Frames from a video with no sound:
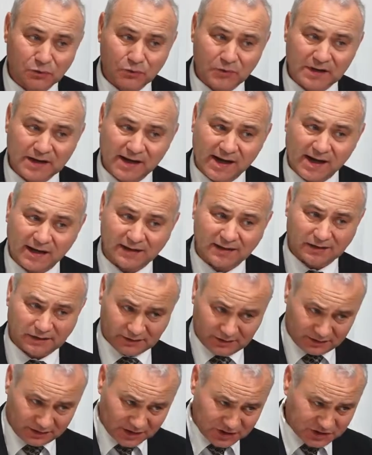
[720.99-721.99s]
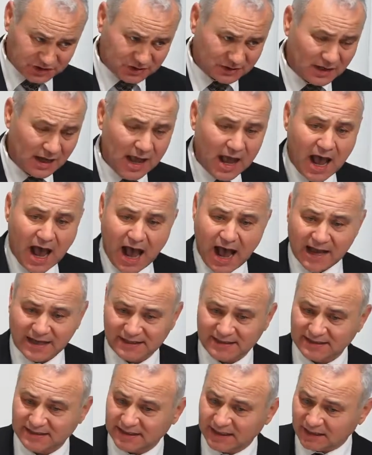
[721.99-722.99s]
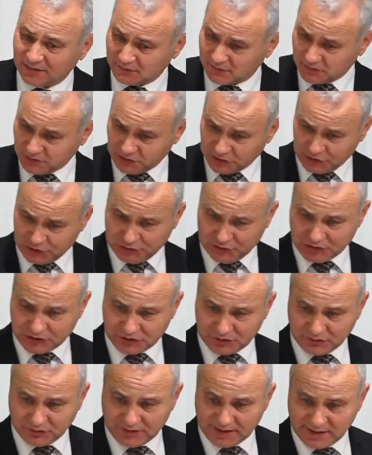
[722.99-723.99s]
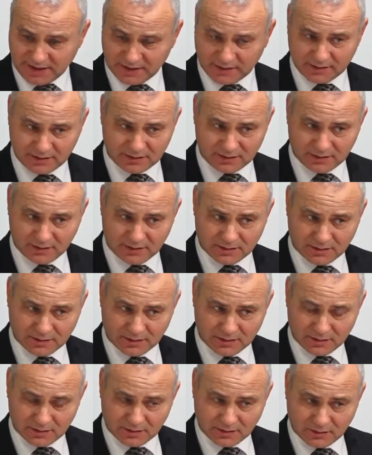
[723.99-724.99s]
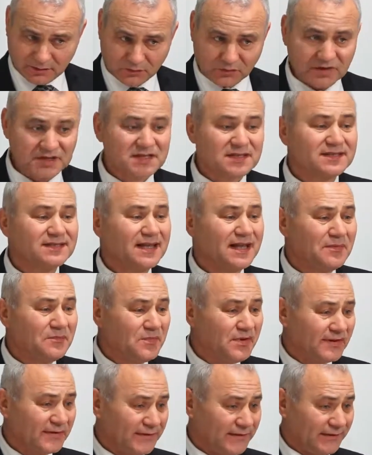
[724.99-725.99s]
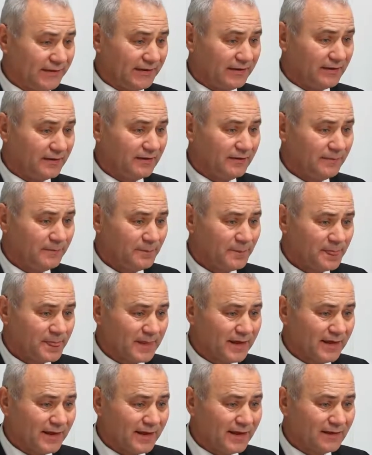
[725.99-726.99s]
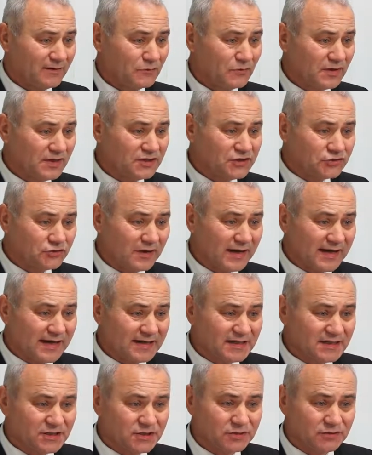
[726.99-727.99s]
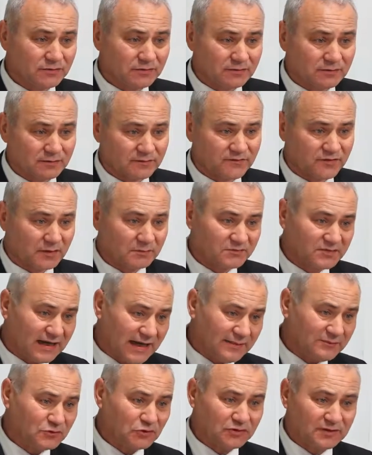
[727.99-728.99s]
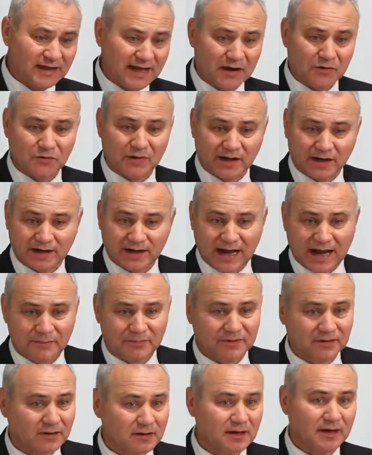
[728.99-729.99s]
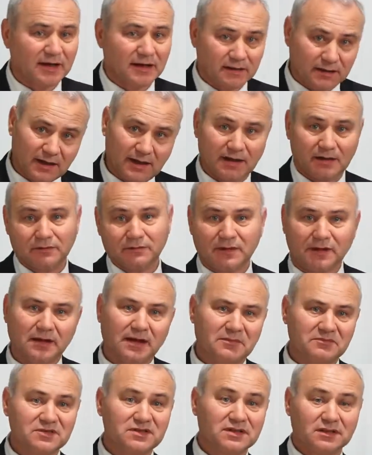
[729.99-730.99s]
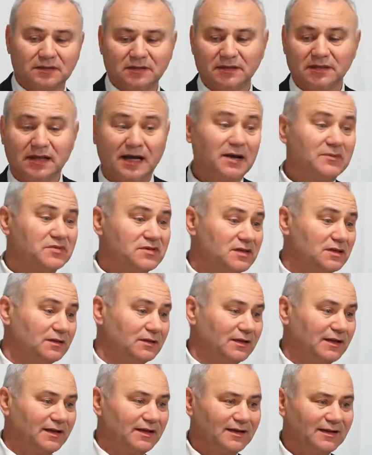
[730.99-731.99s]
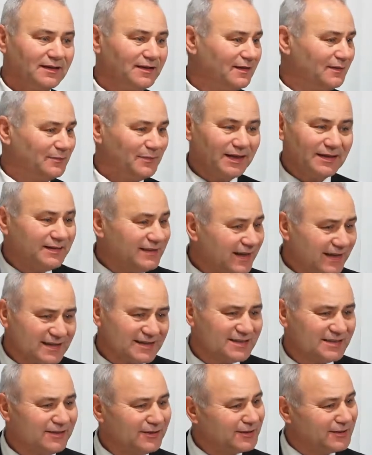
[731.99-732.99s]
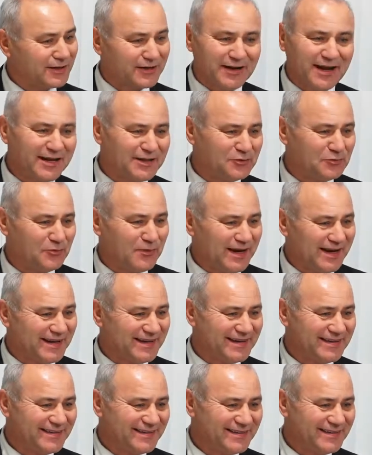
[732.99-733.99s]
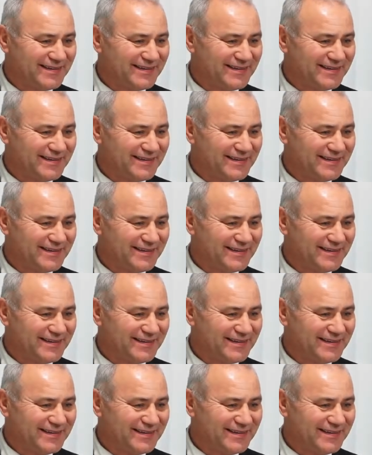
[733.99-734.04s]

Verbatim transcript: we are in a condition as a ten virgins today. We're slumbering, and we're trying to, from time to time, wake up. Okay, yeah, we are, I'm still here, I'm still here. But that's not the right way.